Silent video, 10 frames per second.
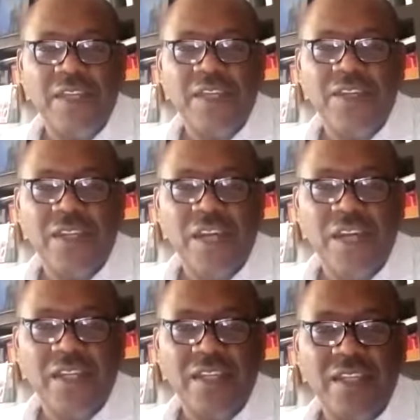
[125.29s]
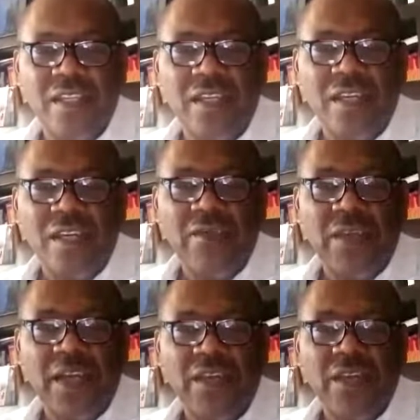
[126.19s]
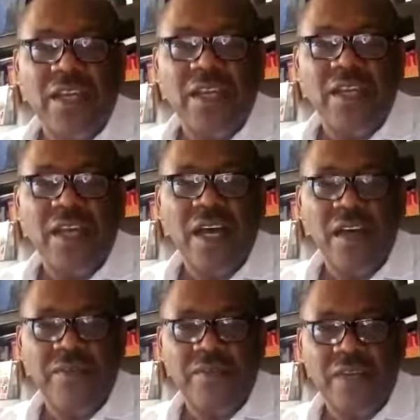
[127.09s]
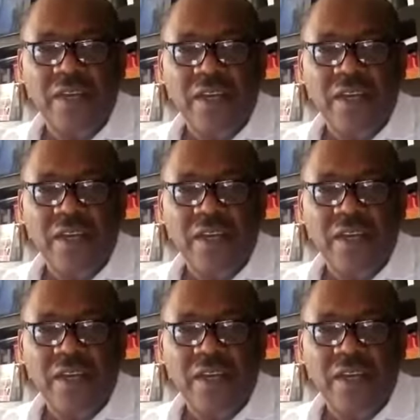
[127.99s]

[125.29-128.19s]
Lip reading: You can't, because you cannot have